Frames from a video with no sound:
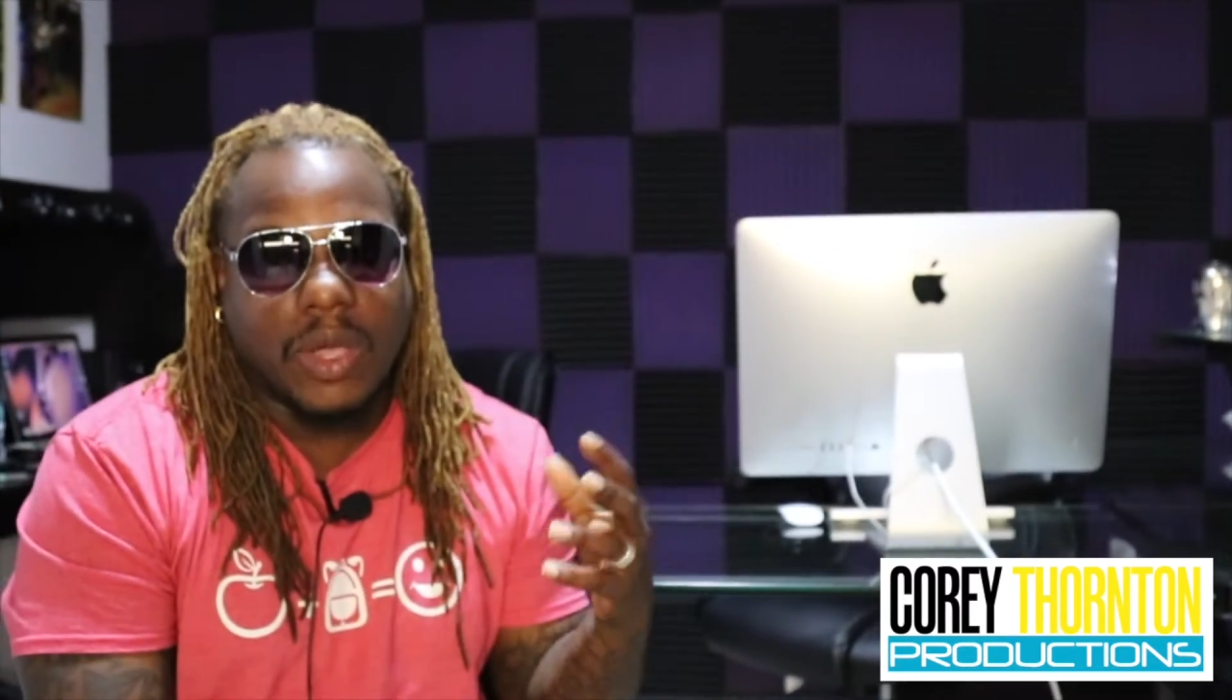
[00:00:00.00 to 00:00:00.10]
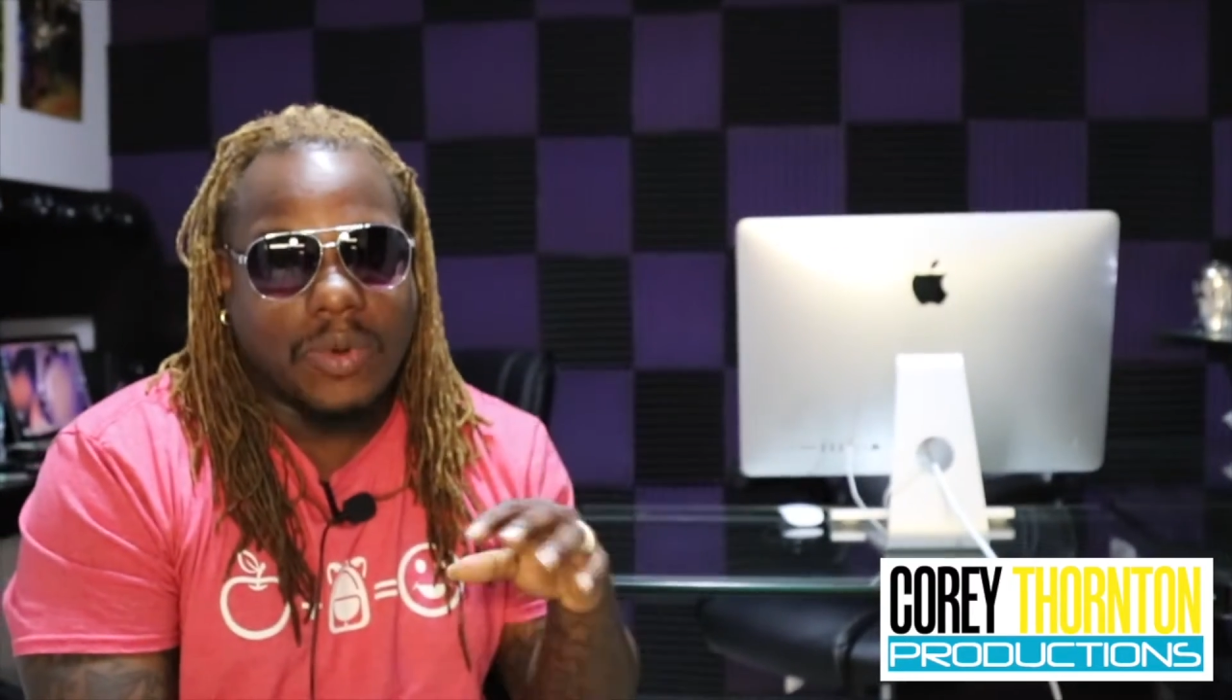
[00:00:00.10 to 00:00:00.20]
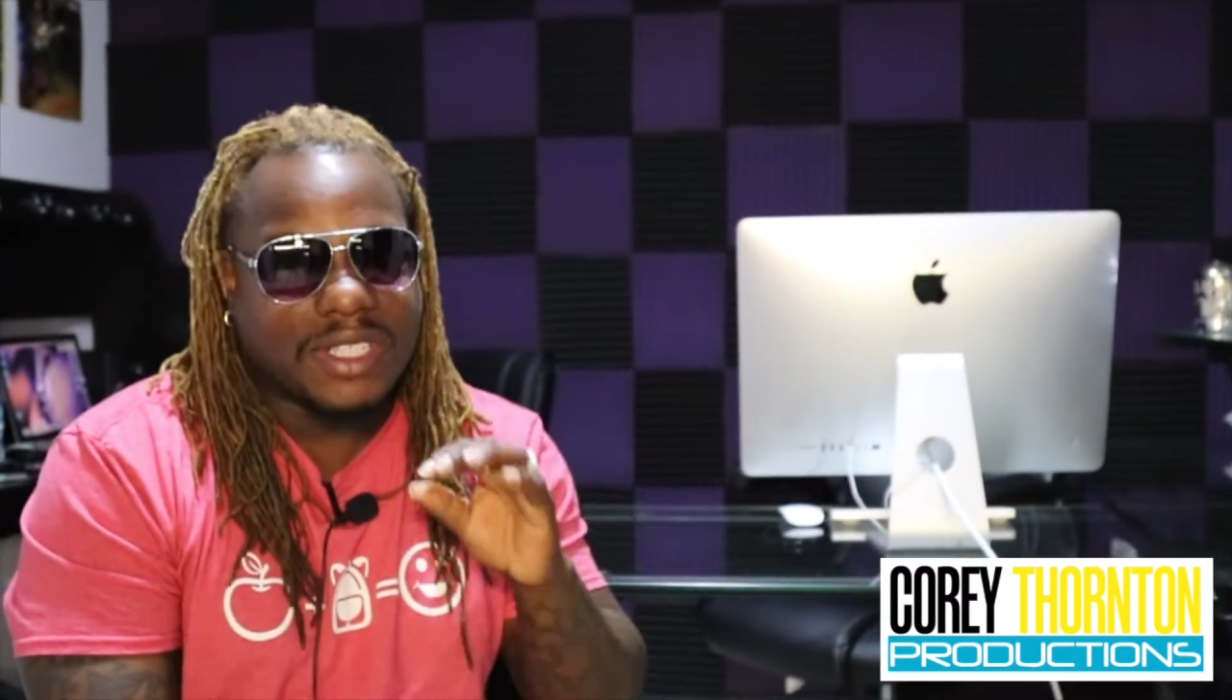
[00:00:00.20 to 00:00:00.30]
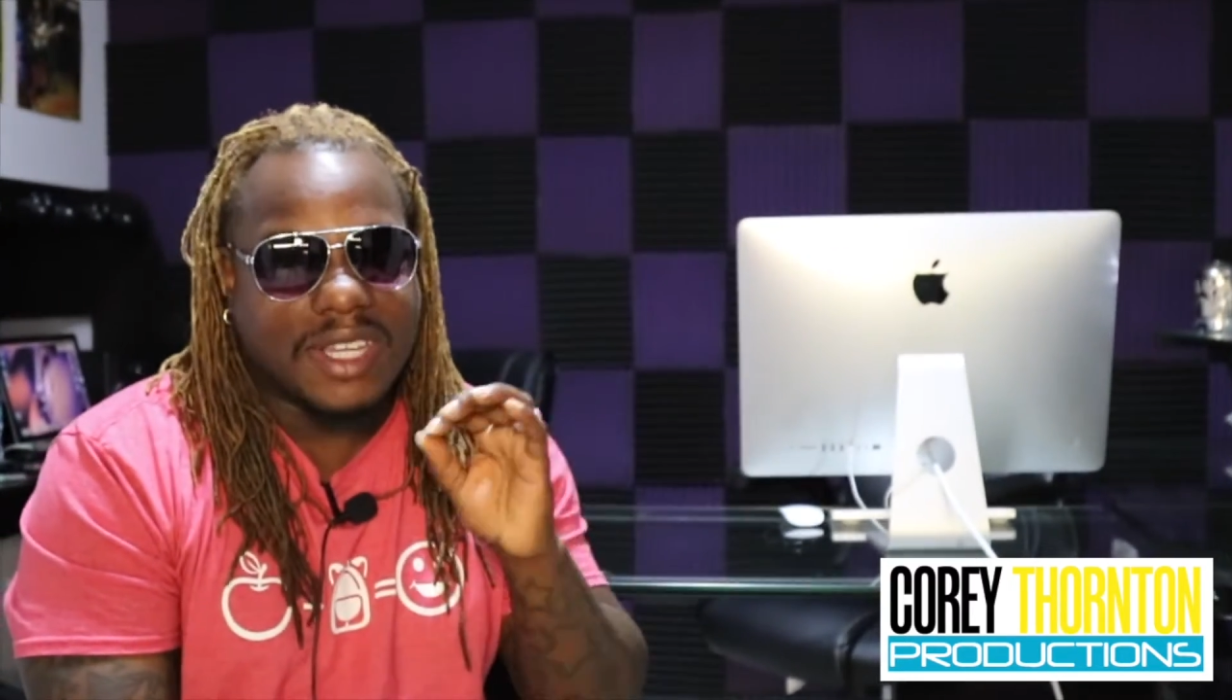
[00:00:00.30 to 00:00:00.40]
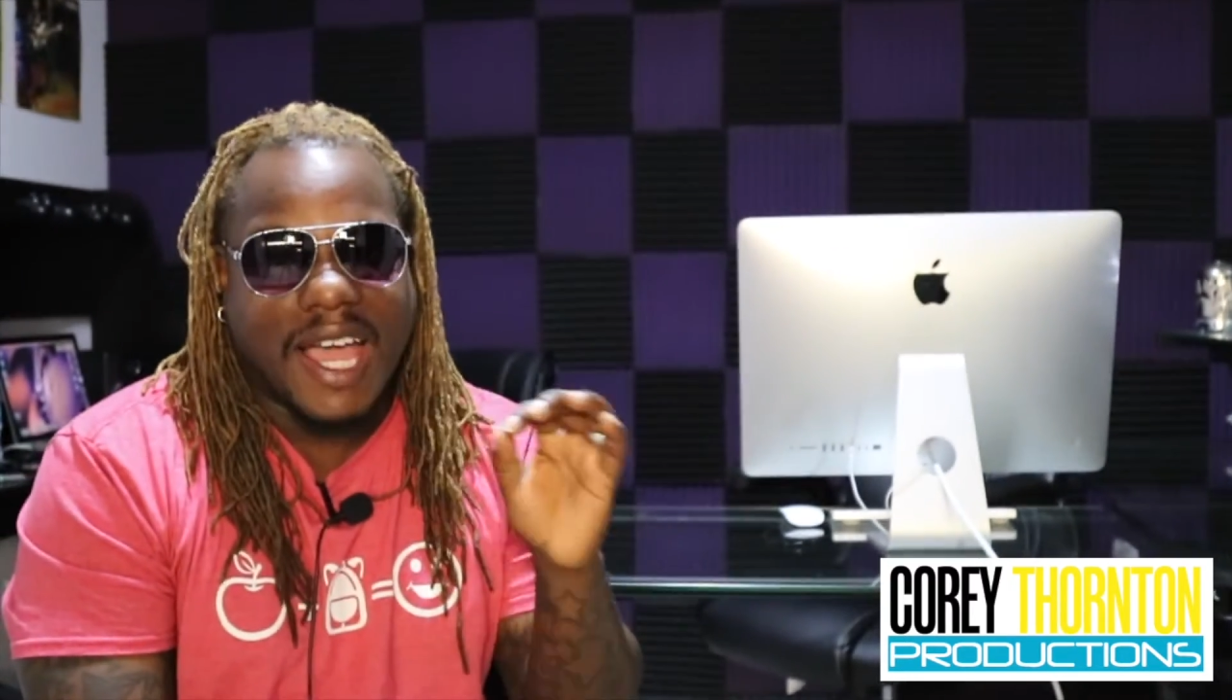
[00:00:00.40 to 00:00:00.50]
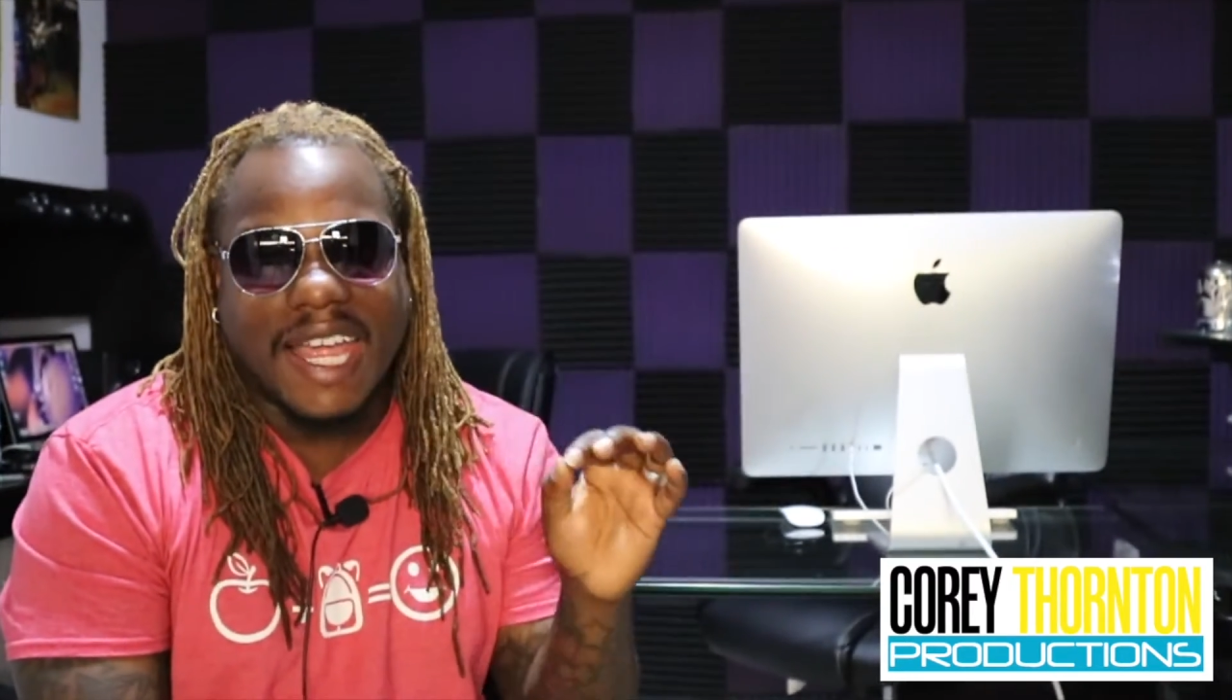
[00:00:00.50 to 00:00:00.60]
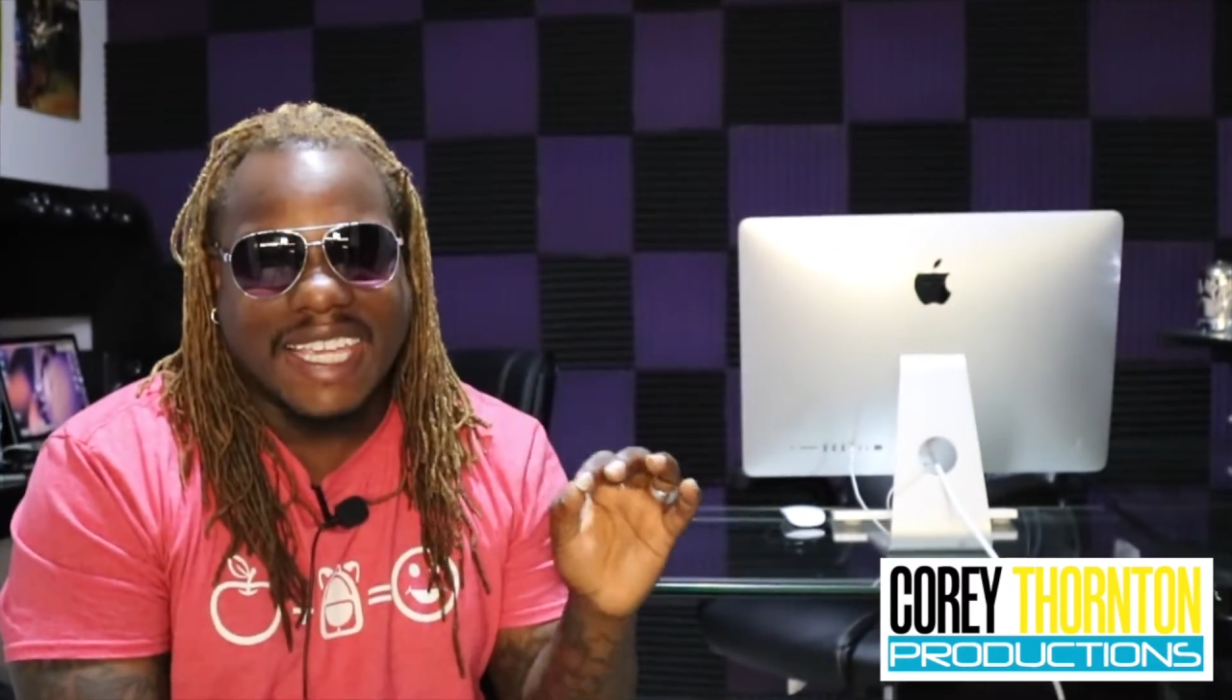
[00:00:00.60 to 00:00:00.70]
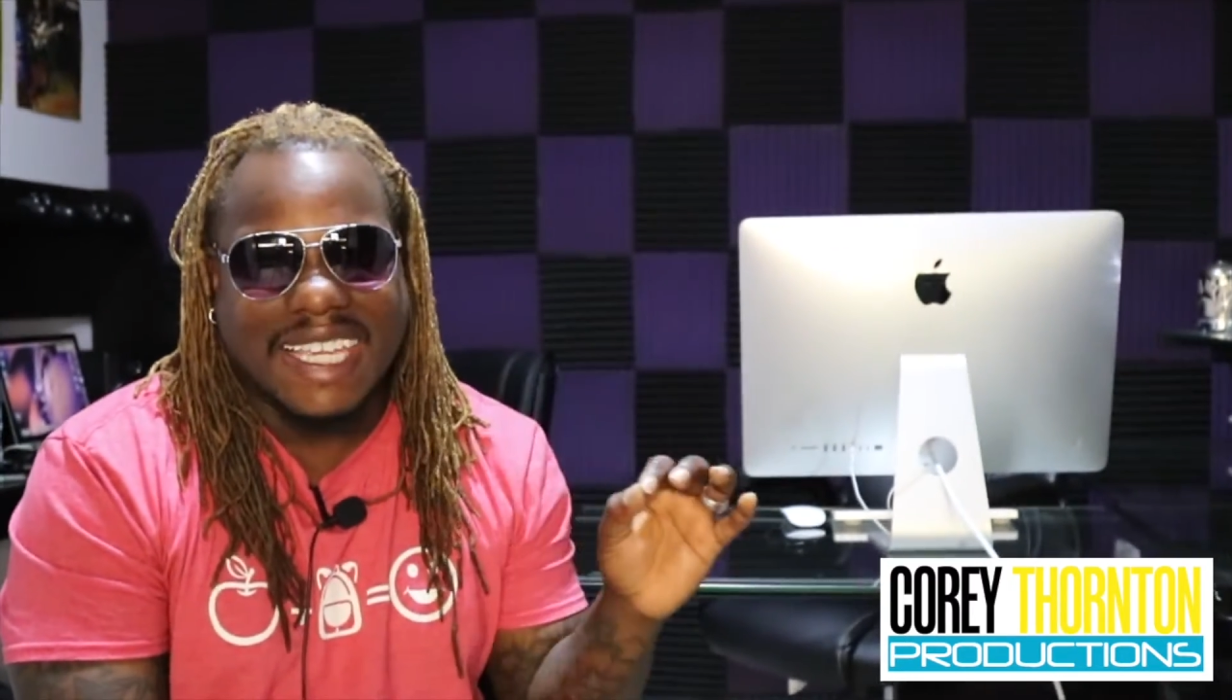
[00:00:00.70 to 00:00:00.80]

it was not